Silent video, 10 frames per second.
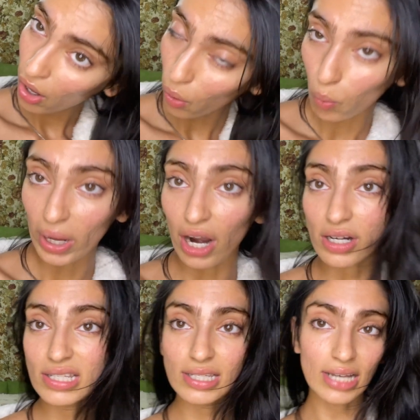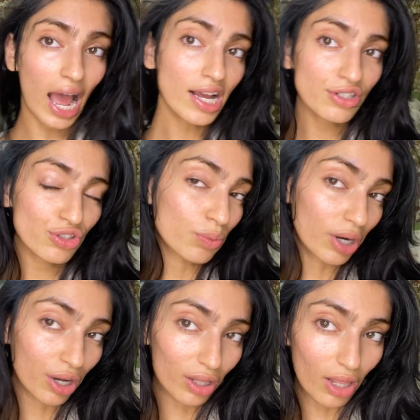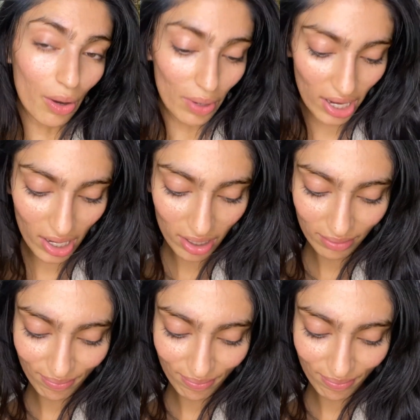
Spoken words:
We are snatched, we're glowy,